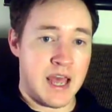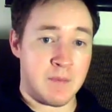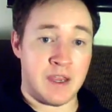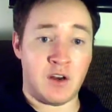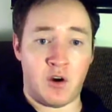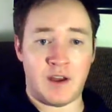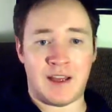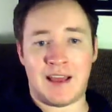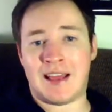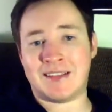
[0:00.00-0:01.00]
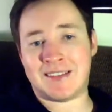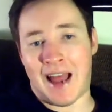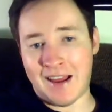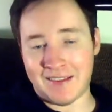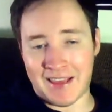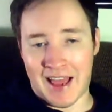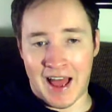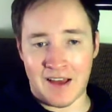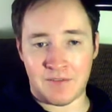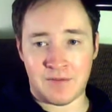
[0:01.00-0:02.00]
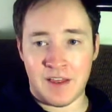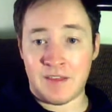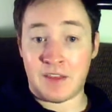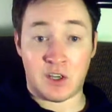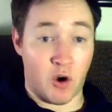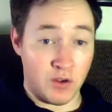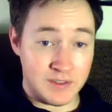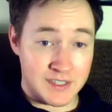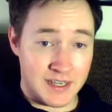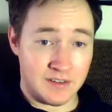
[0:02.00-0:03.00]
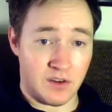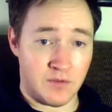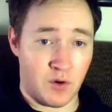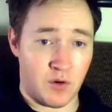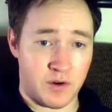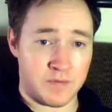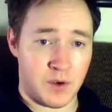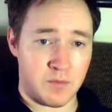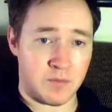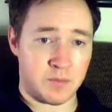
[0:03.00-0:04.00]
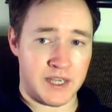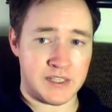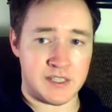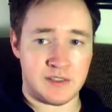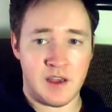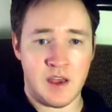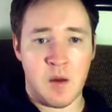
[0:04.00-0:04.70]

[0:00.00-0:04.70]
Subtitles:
It may not entirely have the content of a horror film in places,